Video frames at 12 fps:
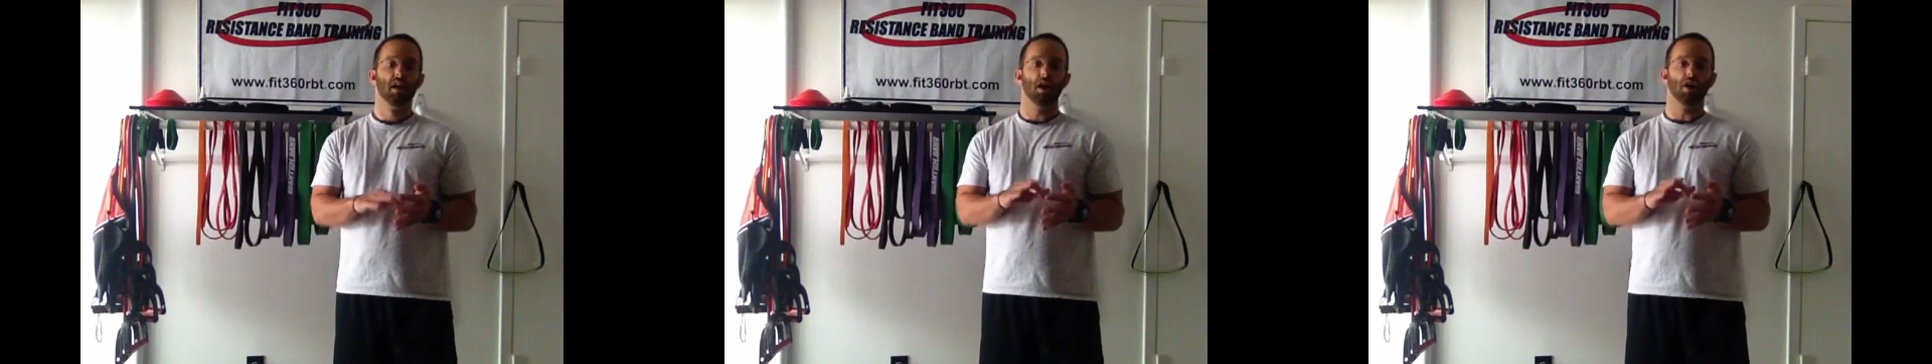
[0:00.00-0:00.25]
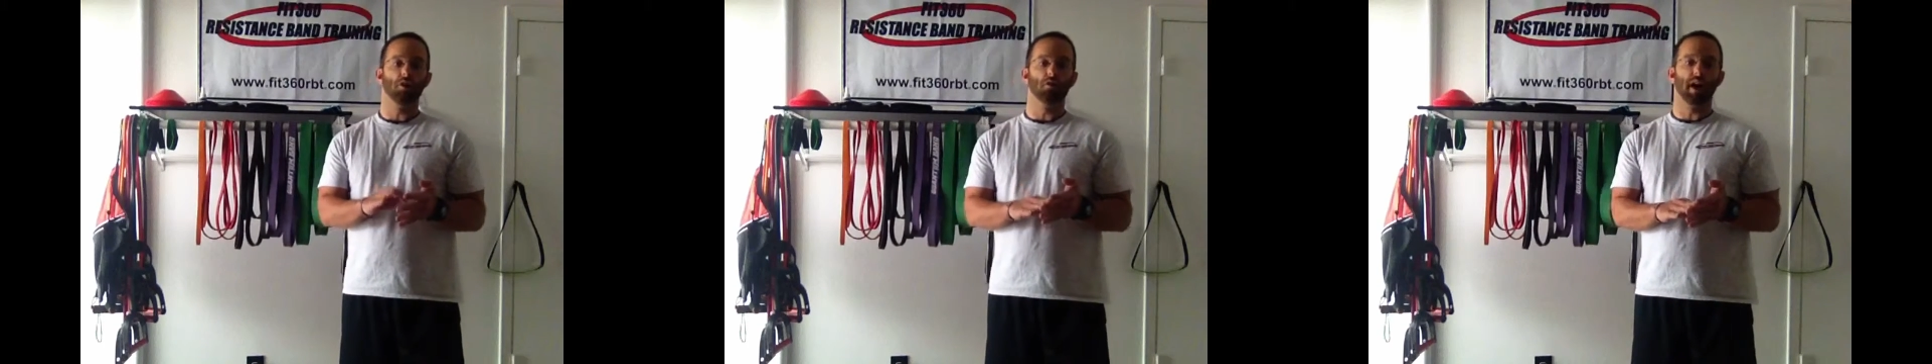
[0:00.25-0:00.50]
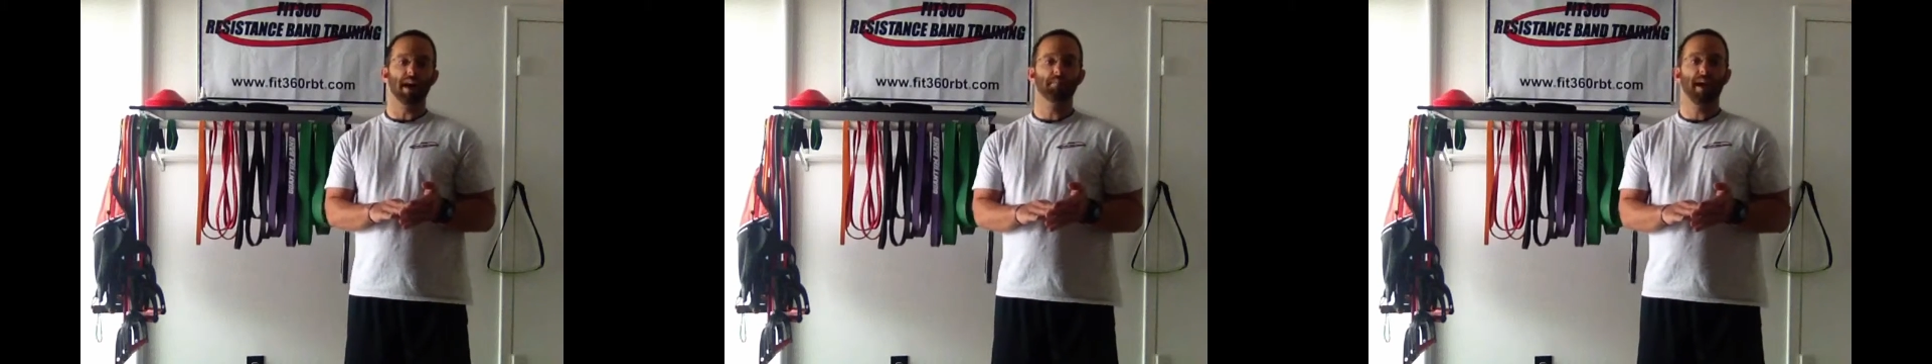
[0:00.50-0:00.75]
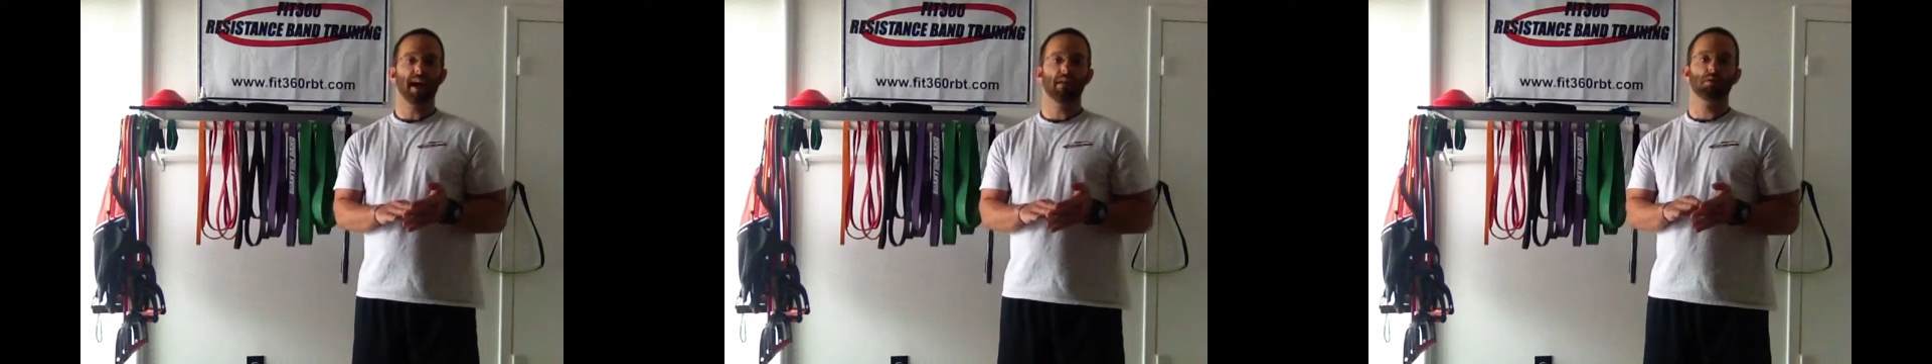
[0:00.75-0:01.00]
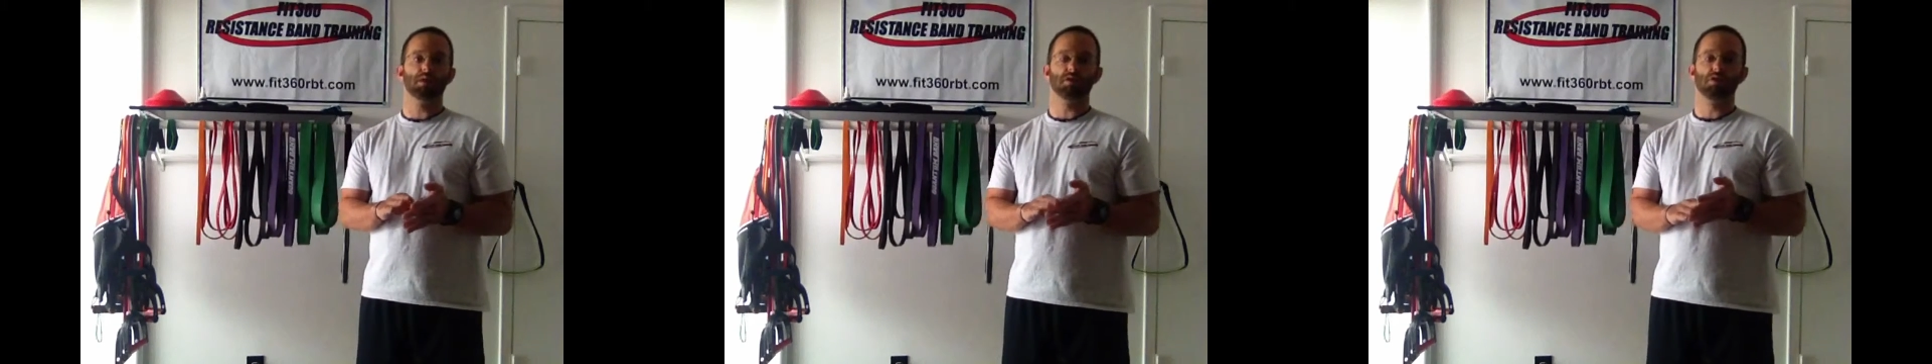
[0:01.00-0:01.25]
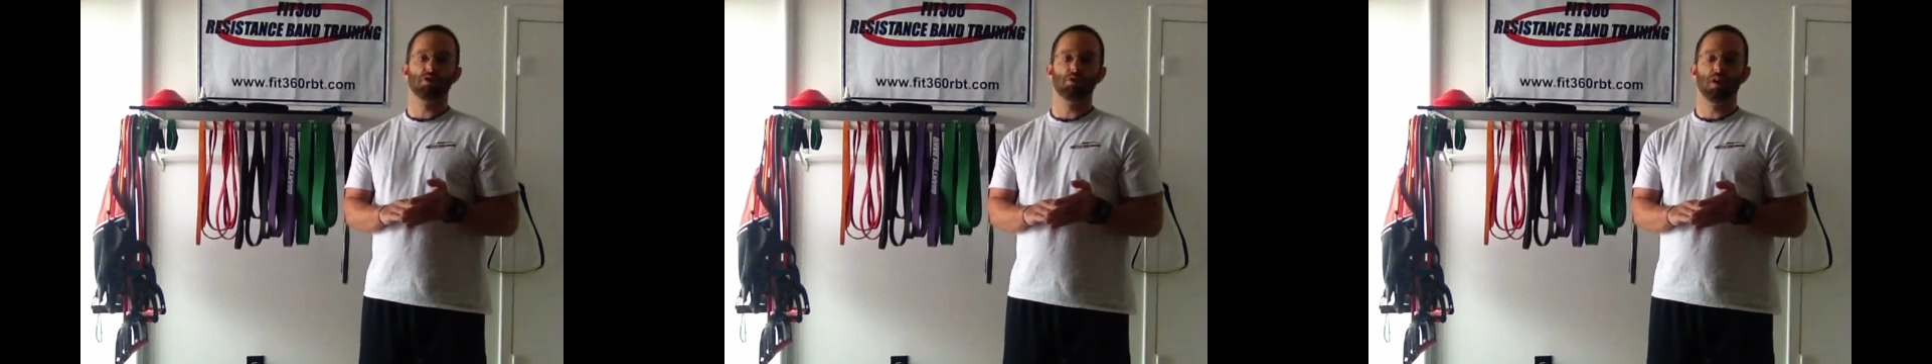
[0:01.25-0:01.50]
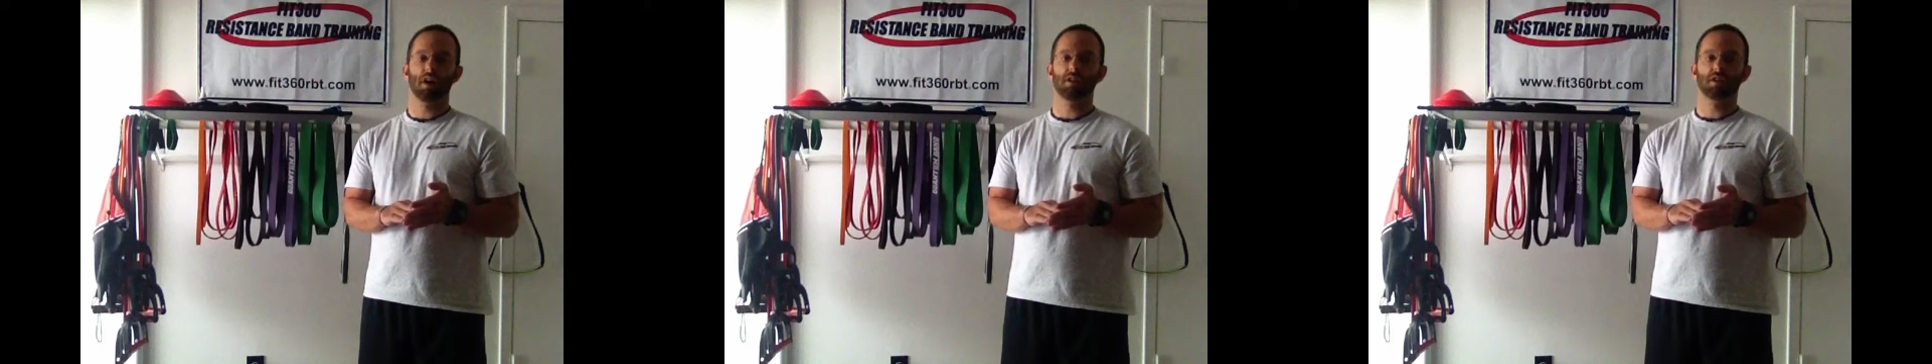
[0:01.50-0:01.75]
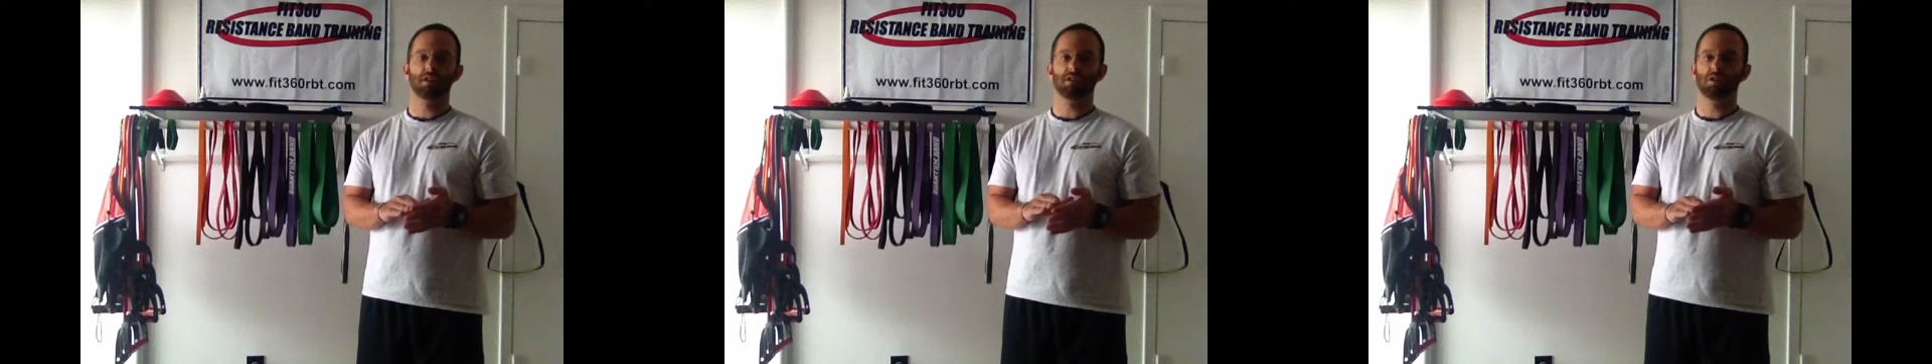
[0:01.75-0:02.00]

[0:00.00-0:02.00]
a gray band, which is 200 to